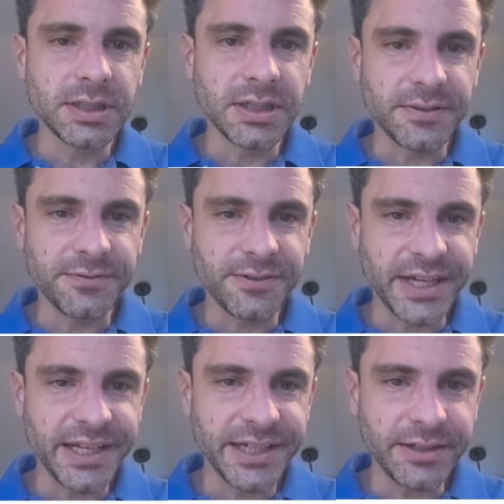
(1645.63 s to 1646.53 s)
If I
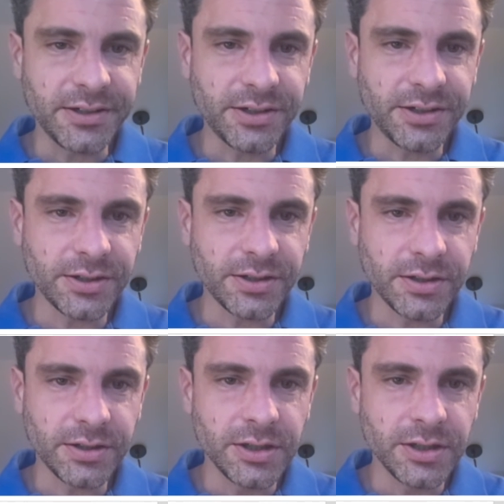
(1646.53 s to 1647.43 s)
hit
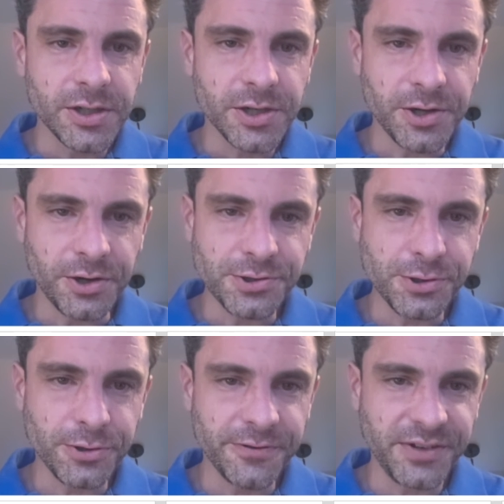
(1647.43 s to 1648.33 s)

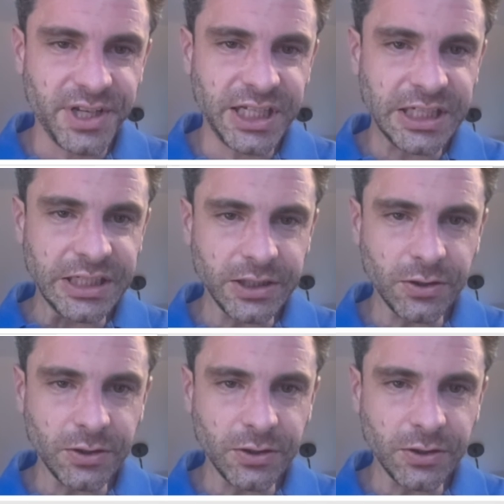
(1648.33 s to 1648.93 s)
Control V,